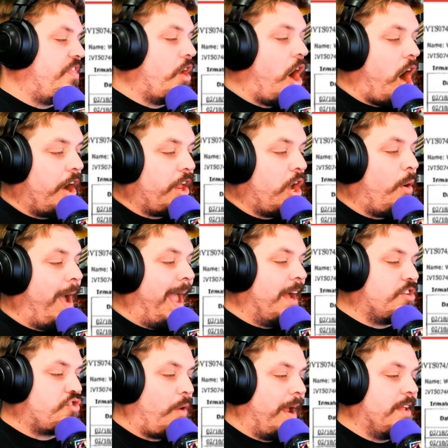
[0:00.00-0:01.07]
the audio
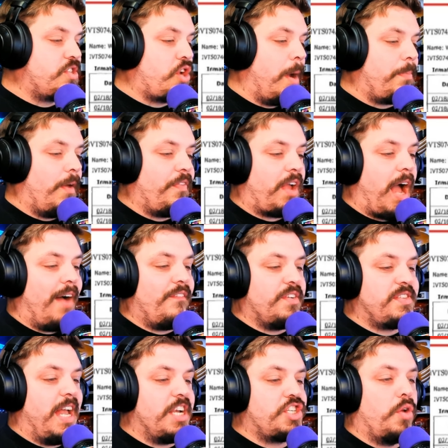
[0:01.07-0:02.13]
and transcript of the
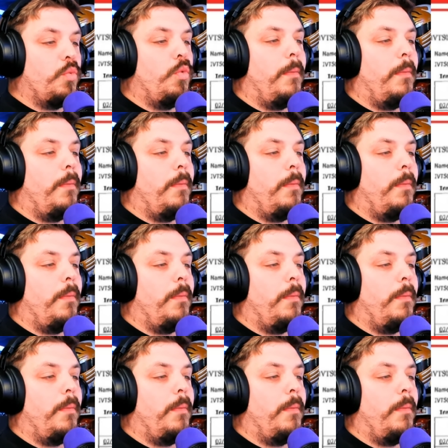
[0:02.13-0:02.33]
conversation